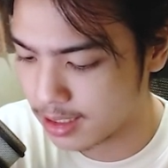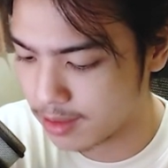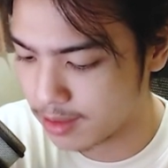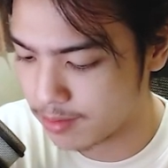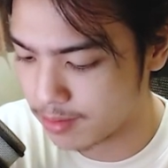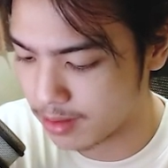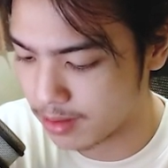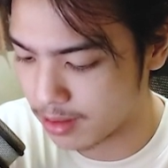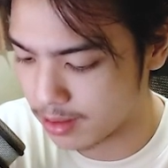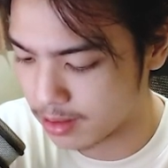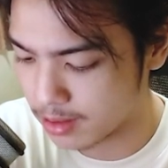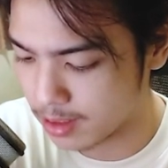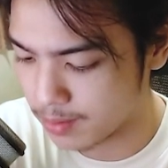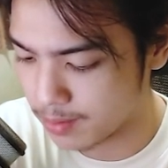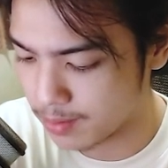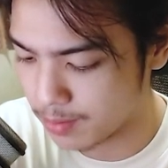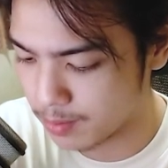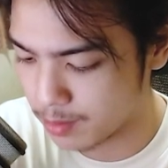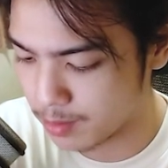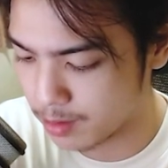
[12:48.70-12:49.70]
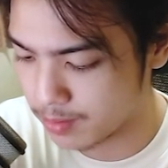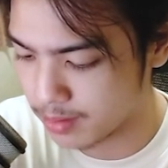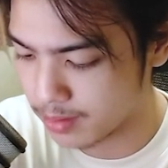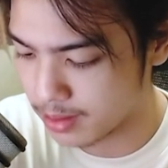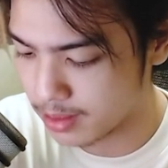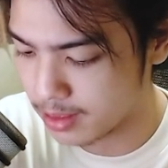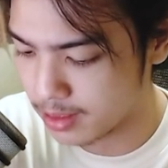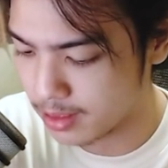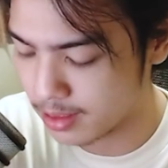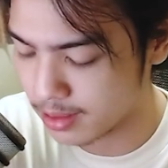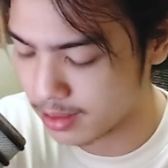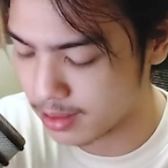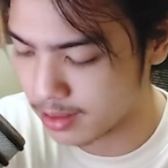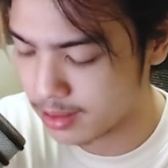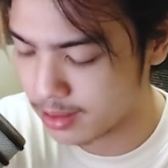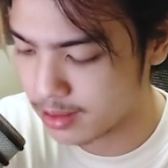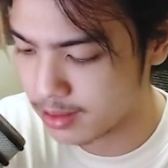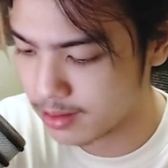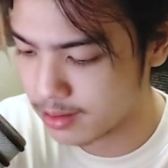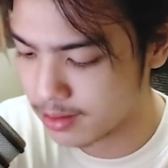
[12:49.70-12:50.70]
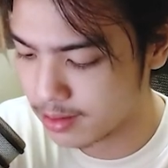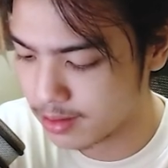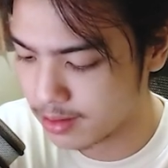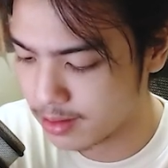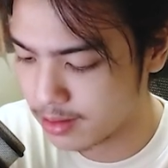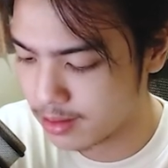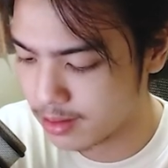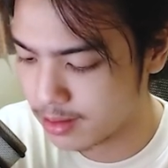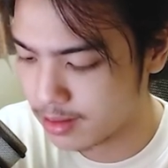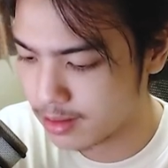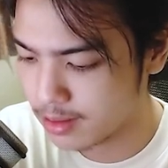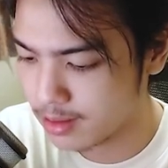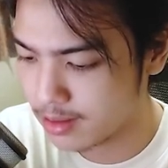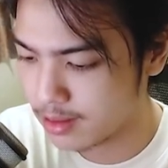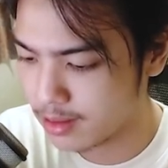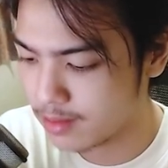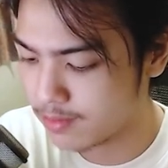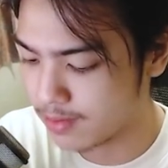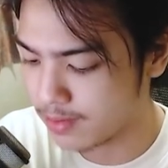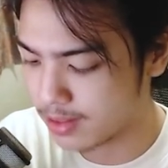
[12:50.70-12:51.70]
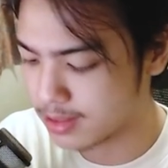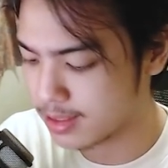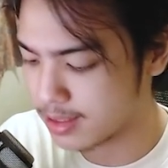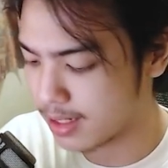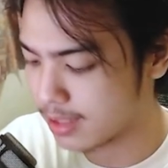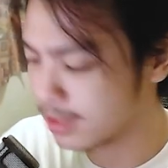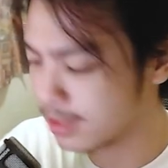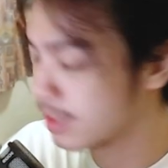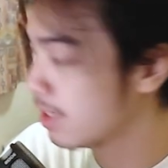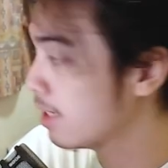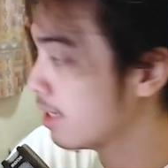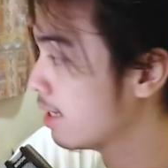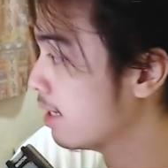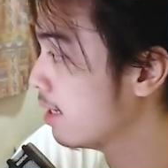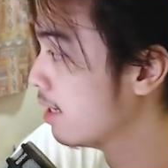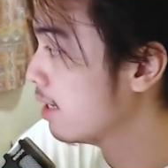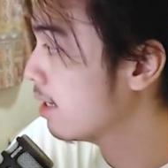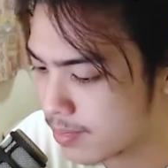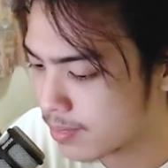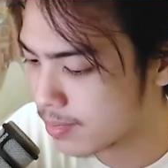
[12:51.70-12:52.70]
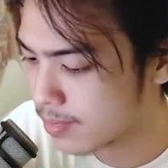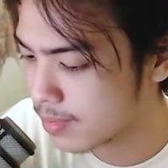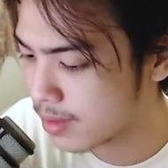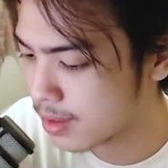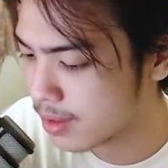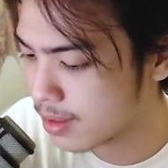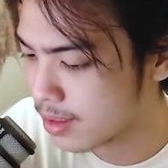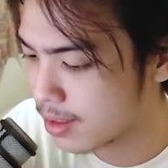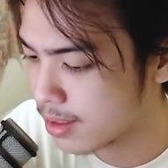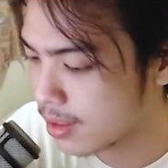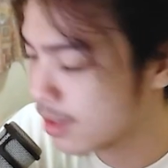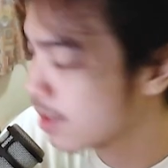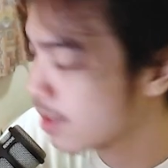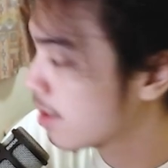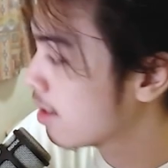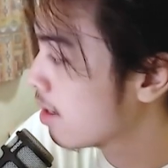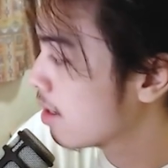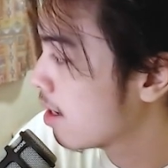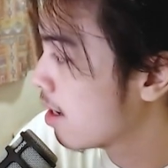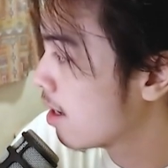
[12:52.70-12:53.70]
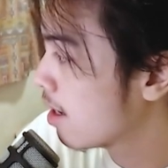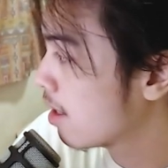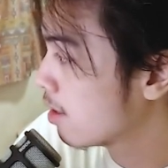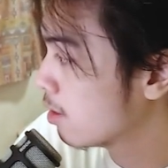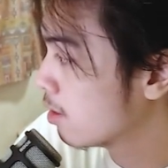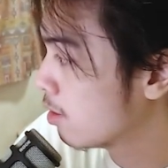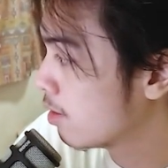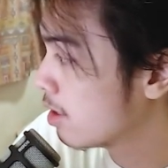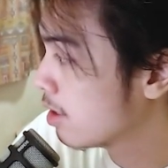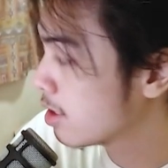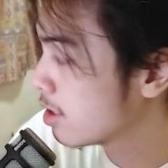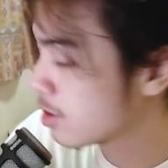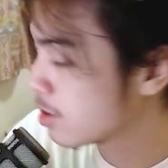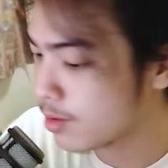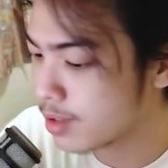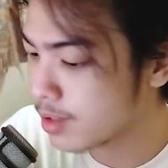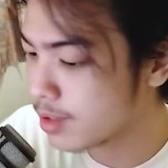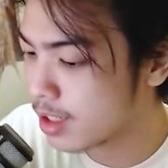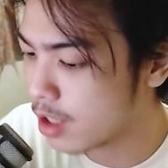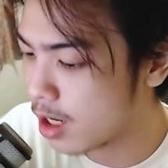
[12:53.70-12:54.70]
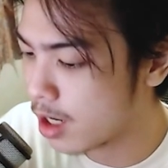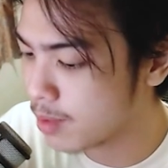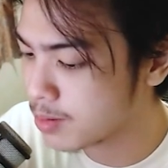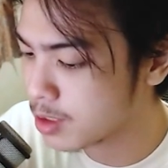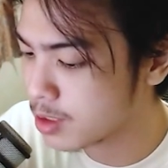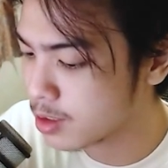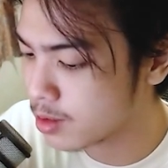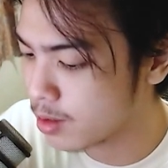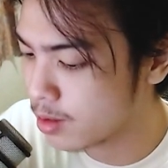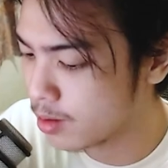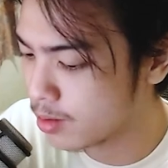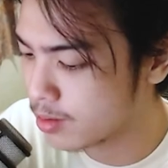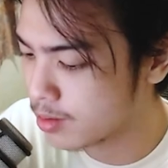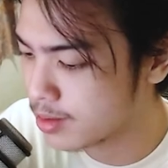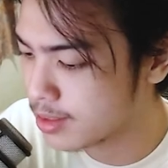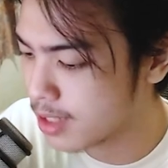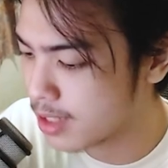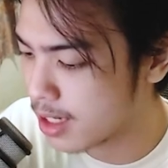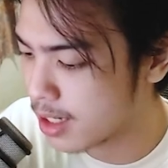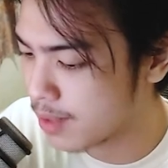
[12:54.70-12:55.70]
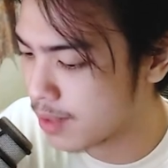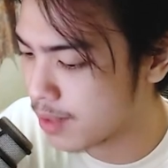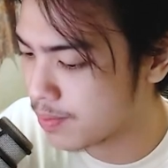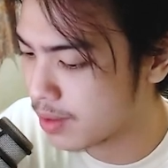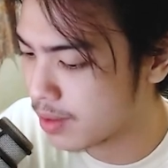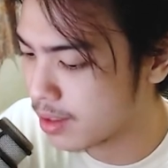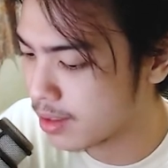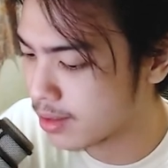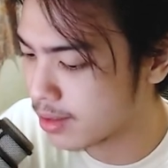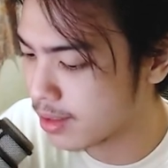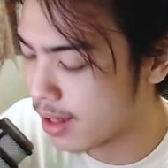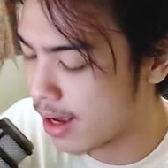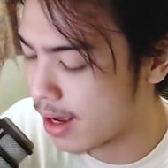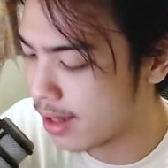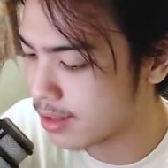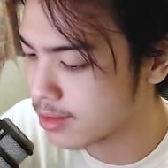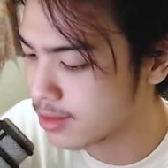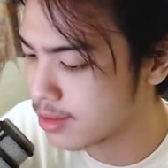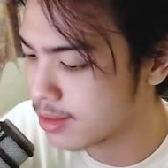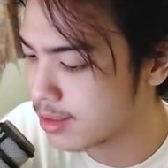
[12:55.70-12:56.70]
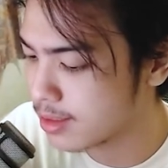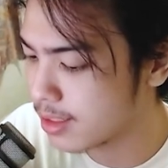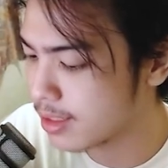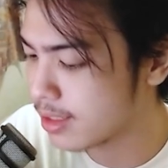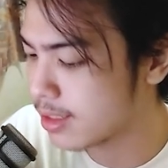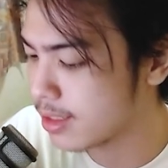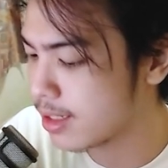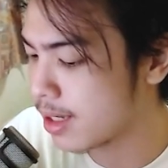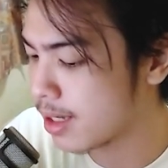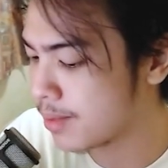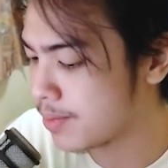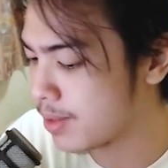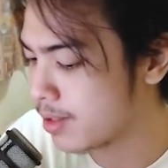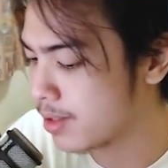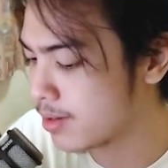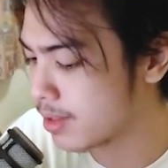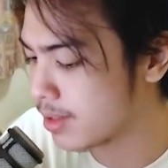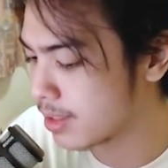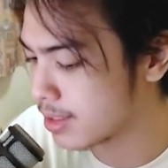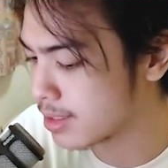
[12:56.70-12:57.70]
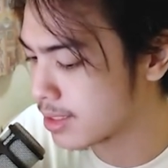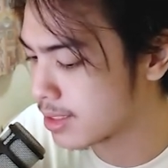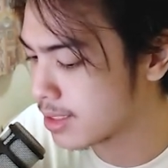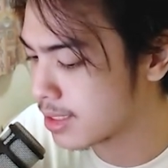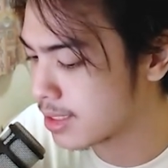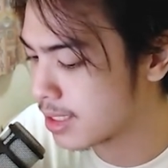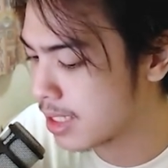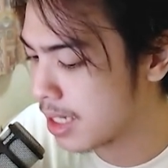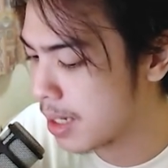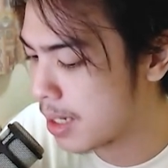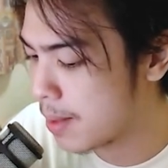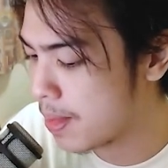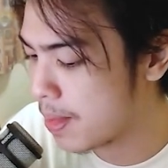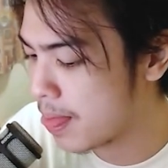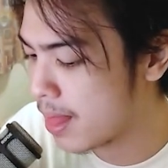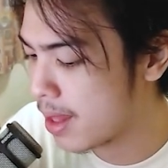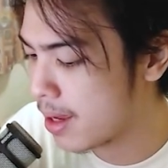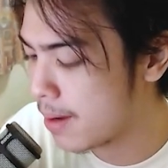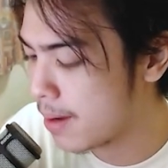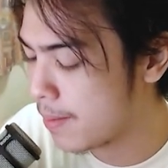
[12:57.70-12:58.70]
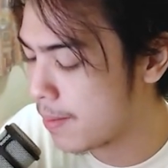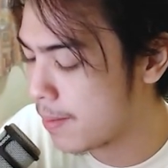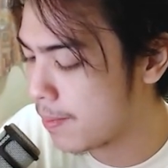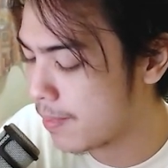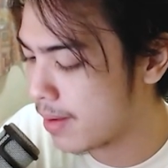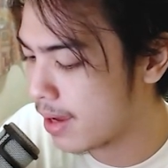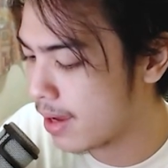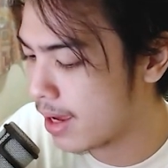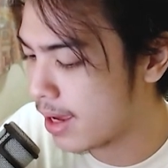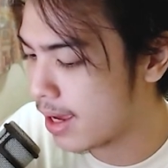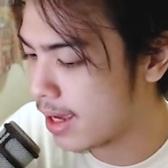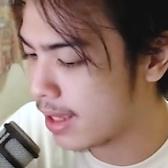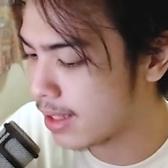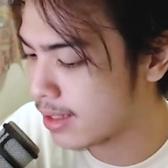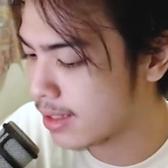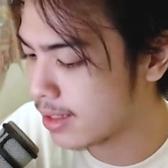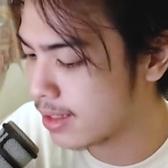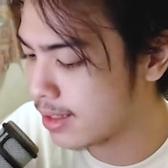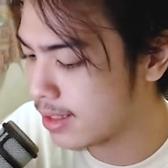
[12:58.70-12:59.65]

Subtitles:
a couple moment here, Face ID, there is only an option called set up an alternate appearance. And